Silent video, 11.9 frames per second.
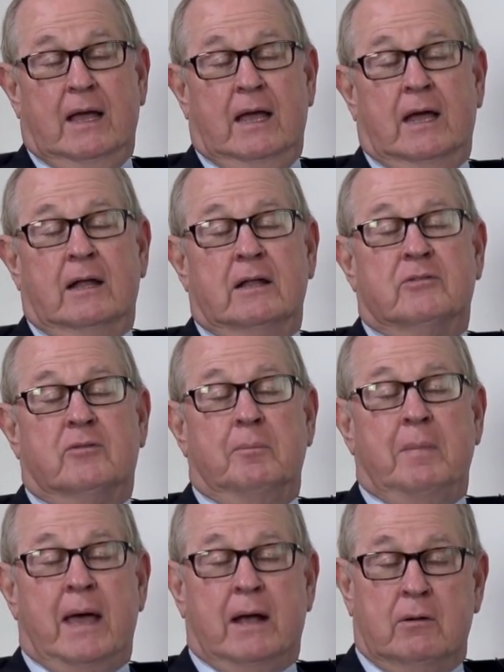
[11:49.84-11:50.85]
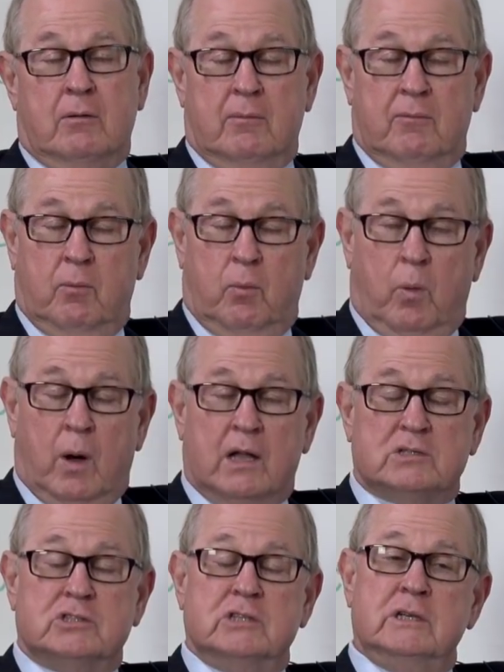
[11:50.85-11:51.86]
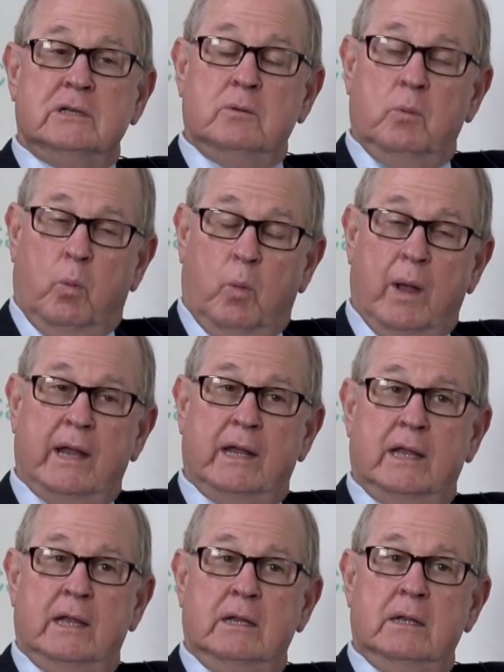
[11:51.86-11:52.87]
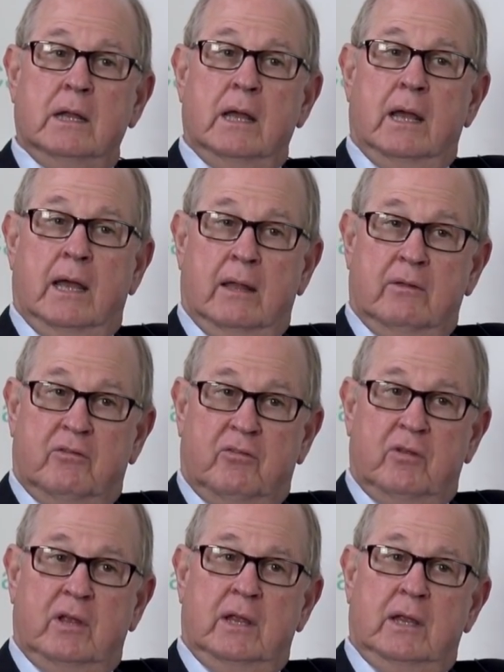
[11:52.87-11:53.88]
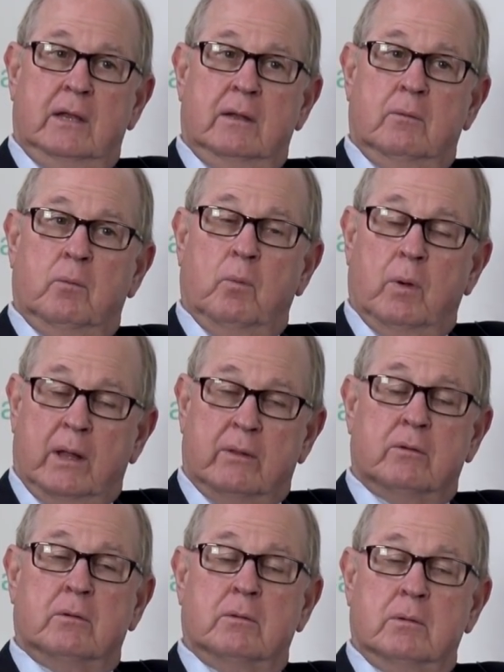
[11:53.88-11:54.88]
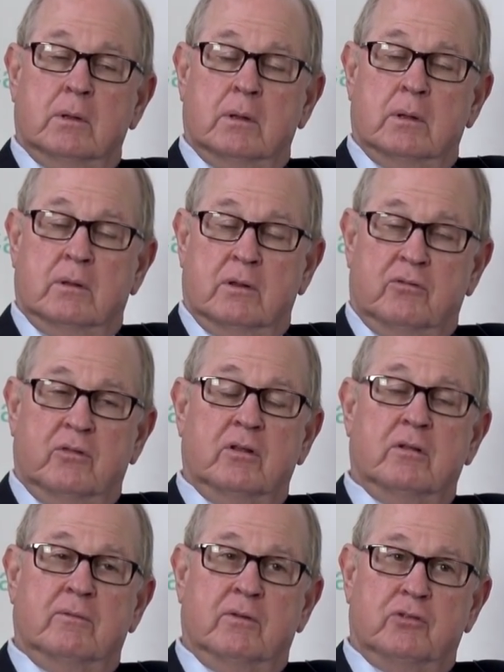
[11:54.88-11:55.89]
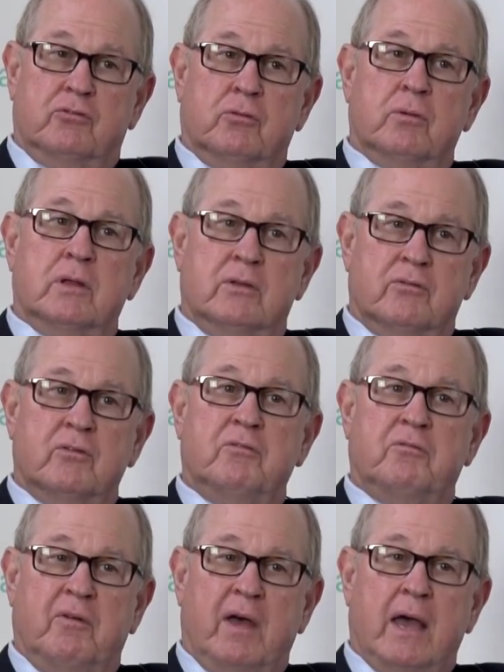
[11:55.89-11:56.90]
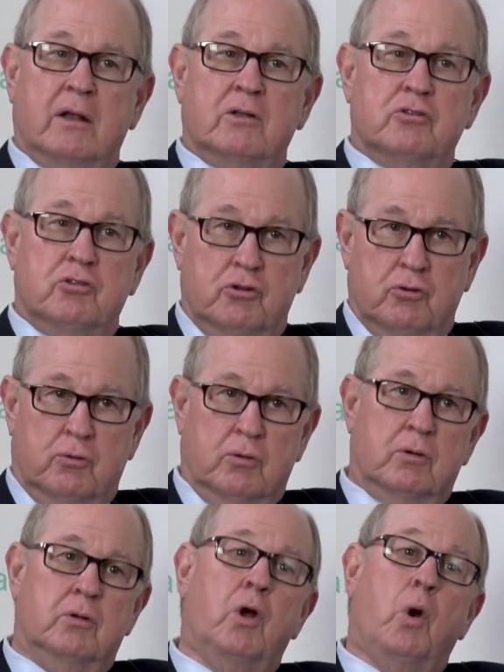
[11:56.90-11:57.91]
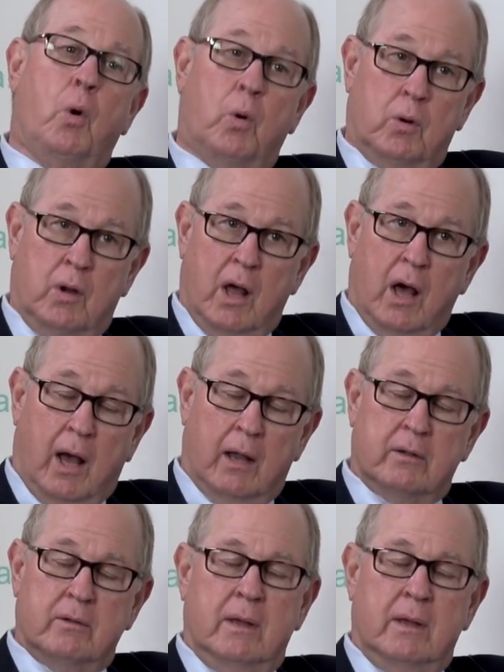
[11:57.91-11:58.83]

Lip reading: And it's a matter of watching, waiting, and seeing whether this individual is in fact cured or not.